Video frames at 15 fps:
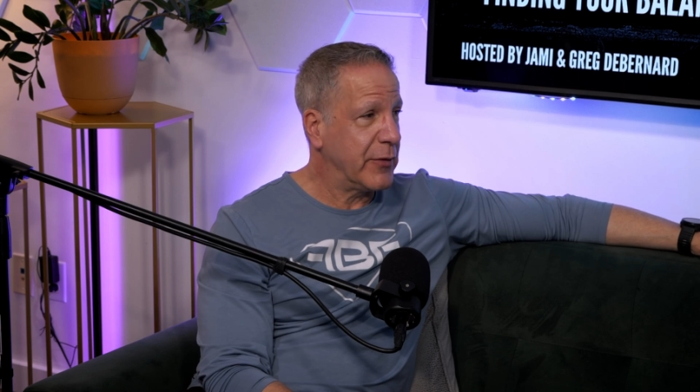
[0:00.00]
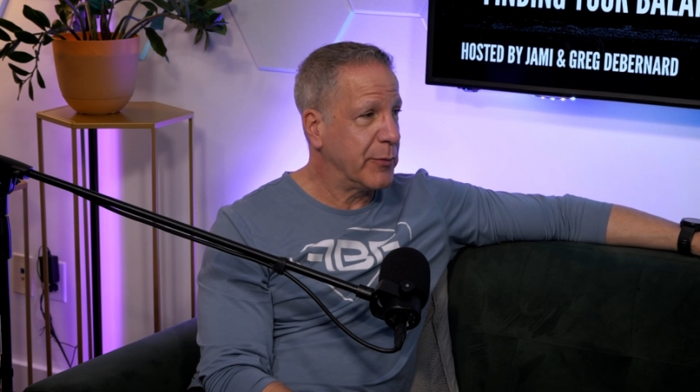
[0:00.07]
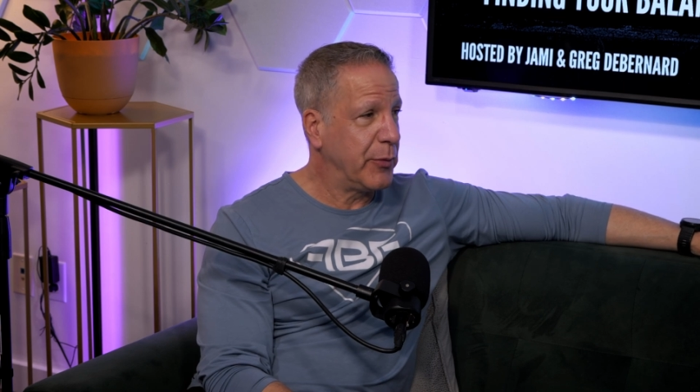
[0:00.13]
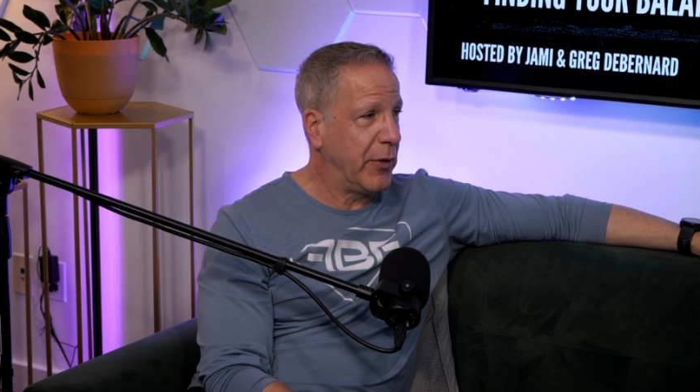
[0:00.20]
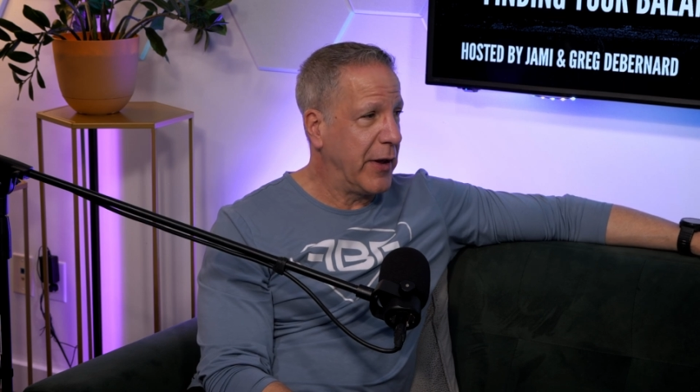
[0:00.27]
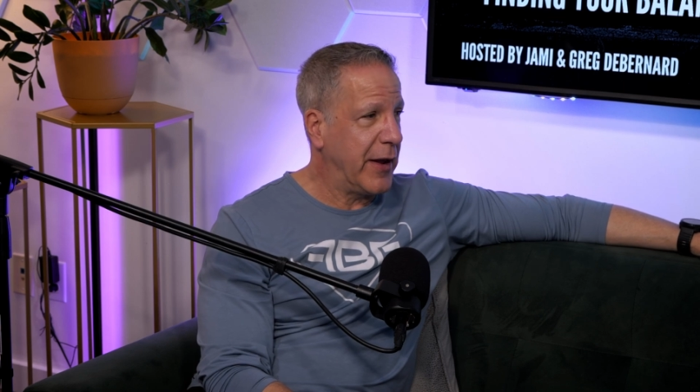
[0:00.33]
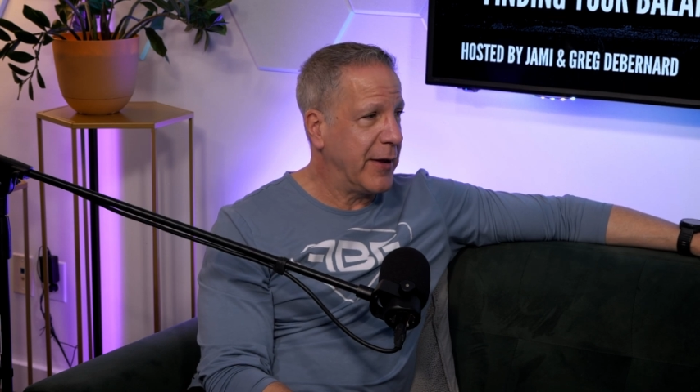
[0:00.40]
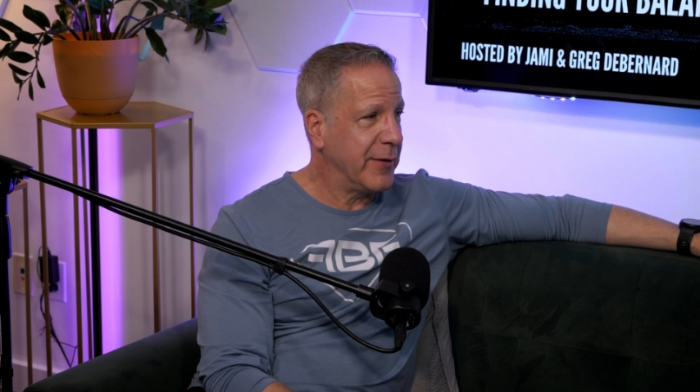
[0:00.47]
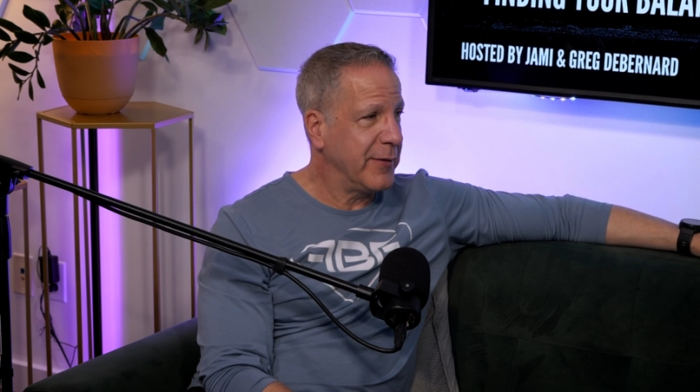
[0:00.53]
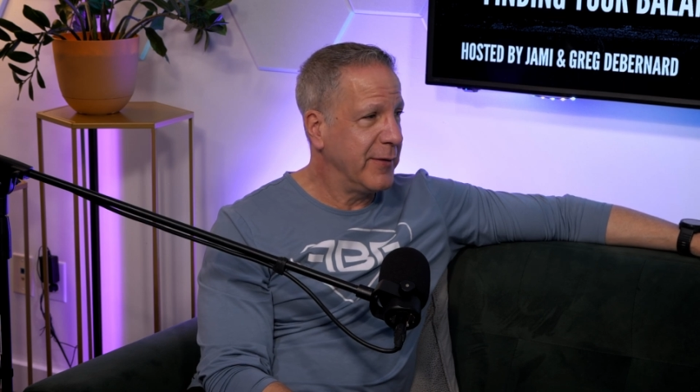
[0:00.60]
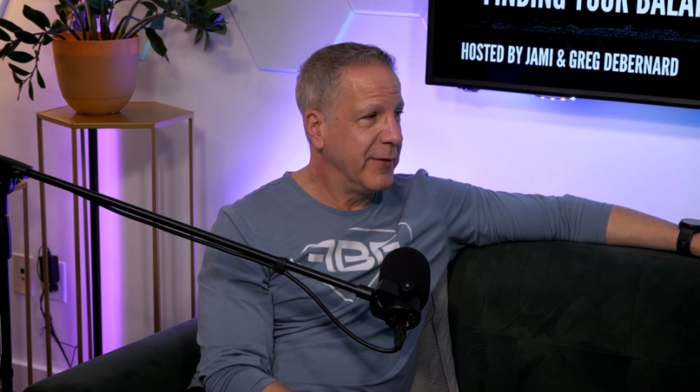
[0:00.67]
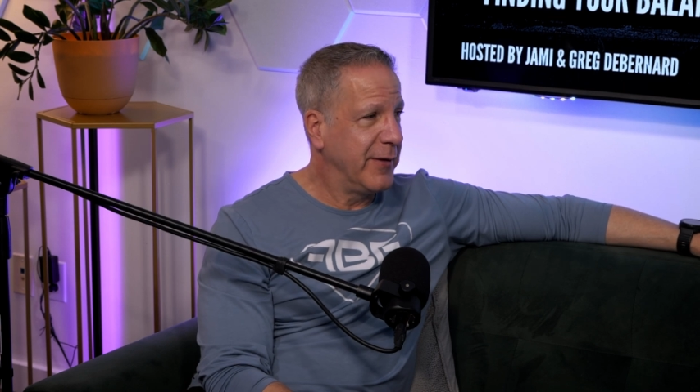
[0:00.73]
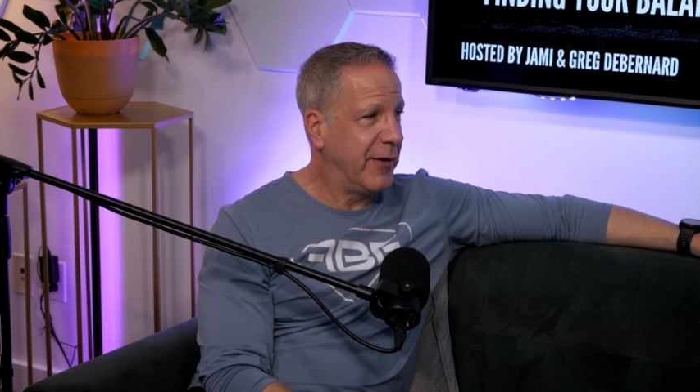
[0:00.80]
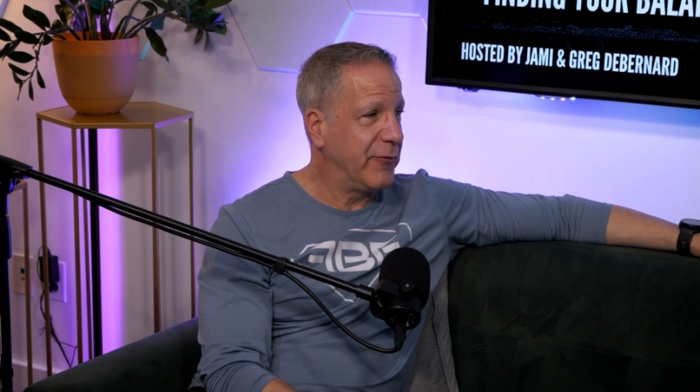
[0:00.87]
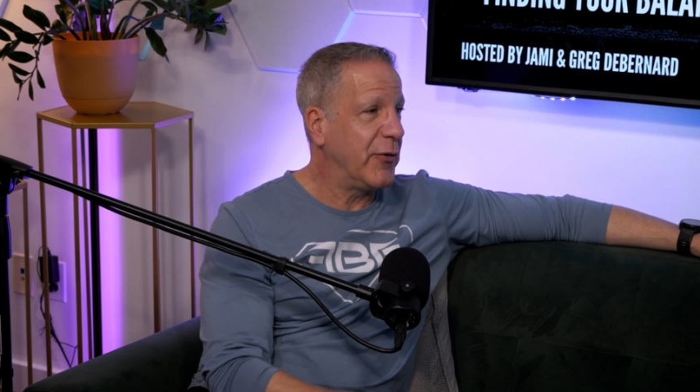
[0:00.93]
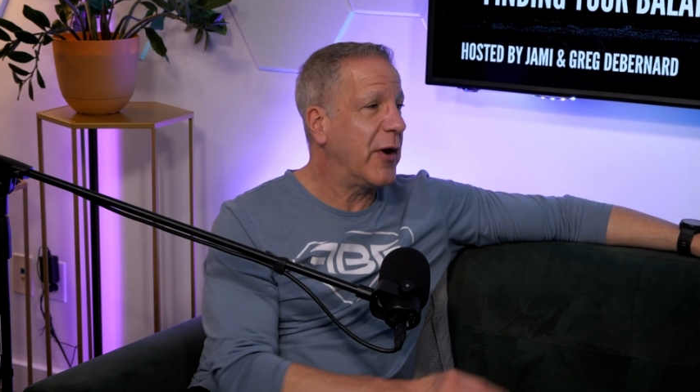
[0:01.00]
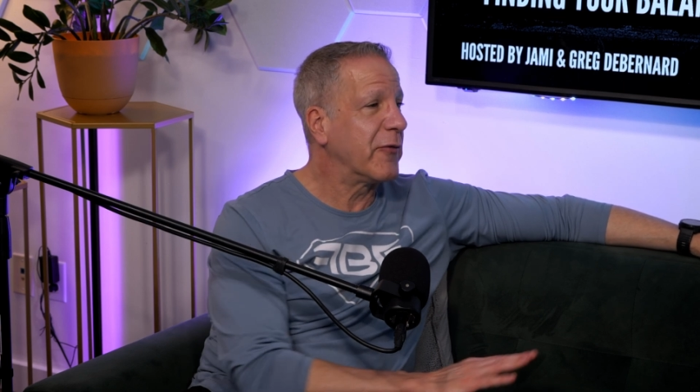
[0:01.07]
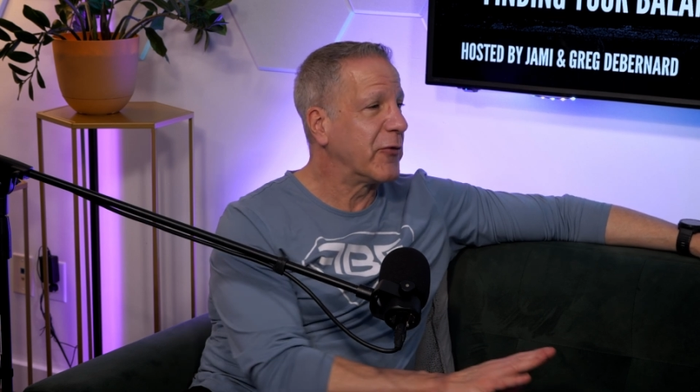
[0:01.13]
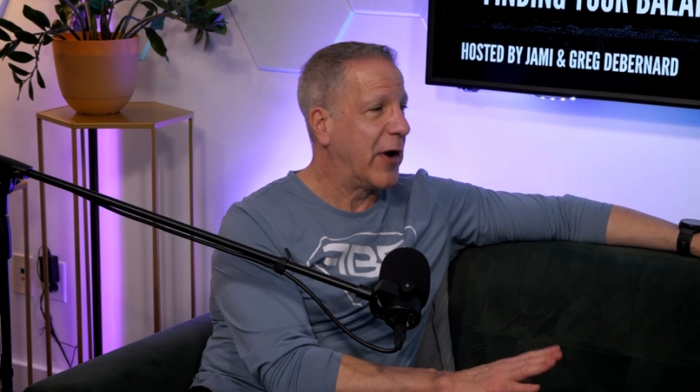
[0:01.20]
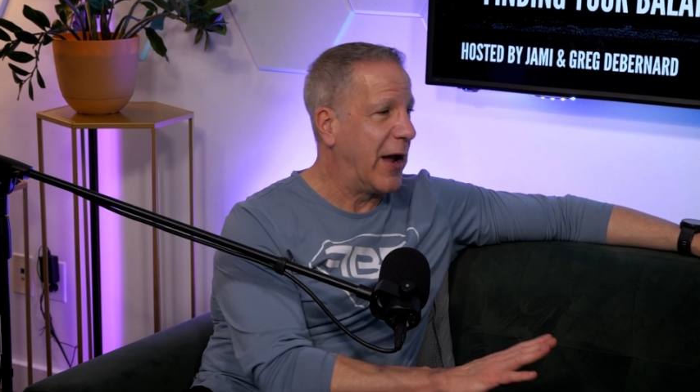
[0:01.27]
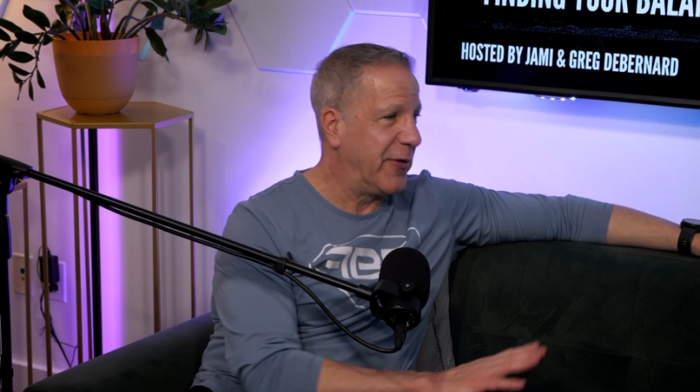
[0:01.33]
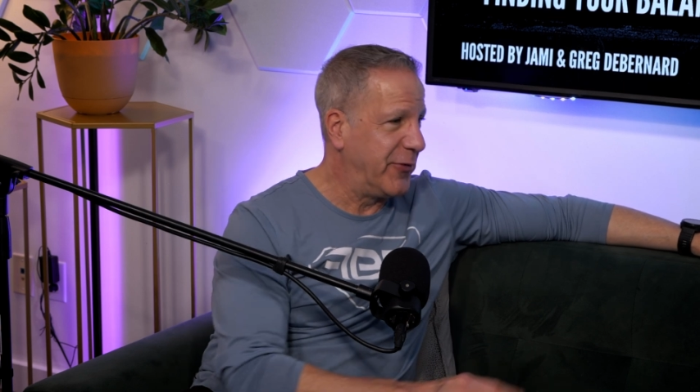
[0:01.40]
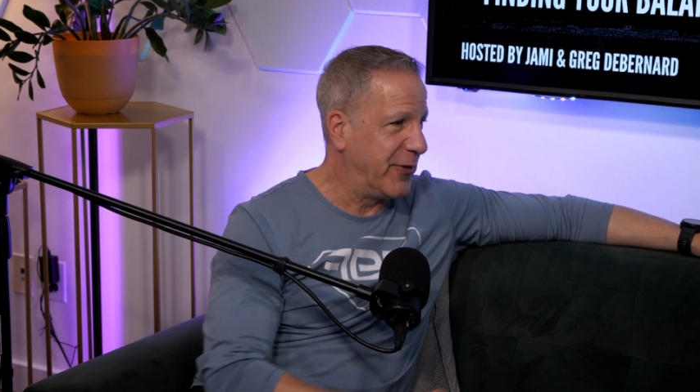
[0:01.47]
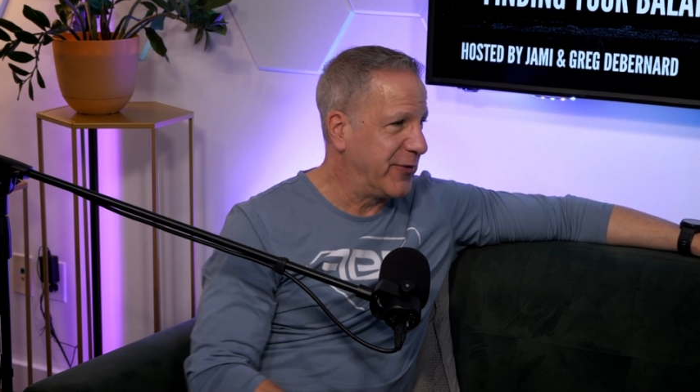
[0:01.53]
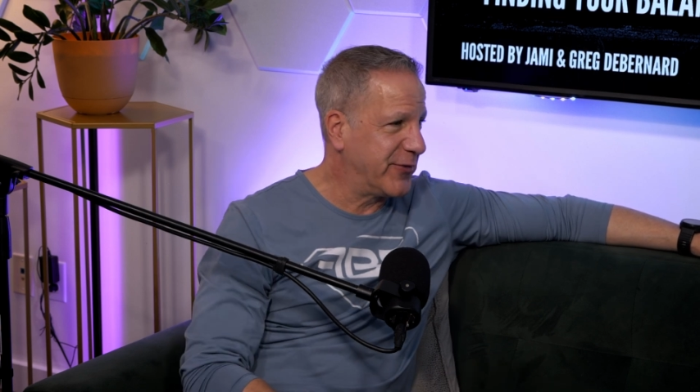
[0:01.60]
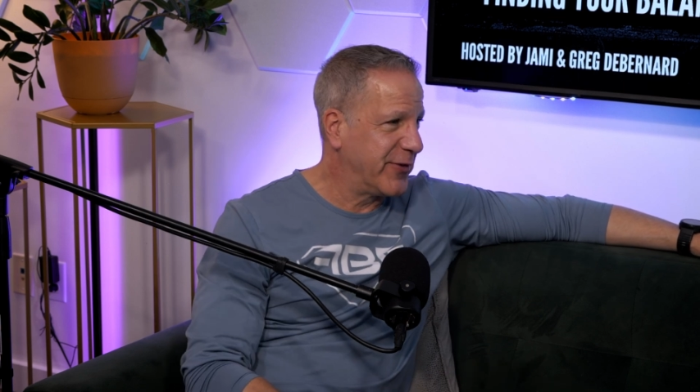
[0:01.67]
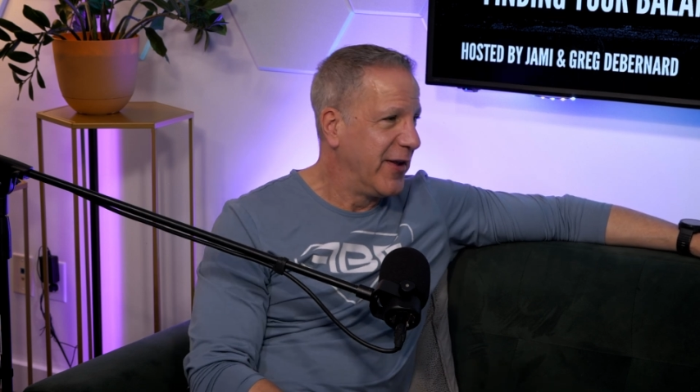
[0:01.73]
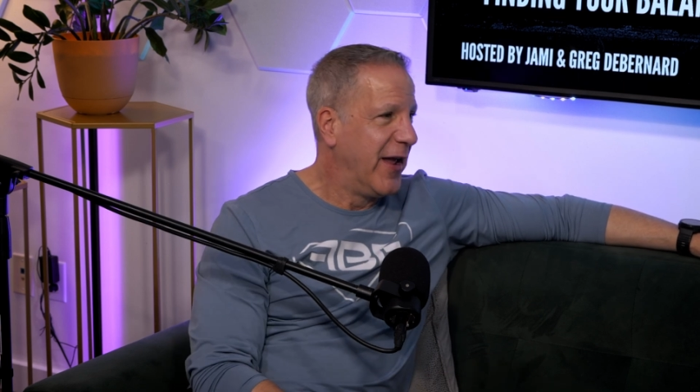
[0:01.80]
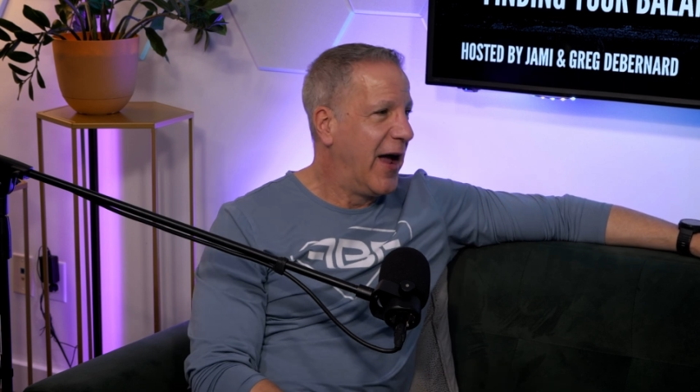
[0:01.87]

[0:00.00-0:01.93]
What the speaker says: plan. Have you ever had this?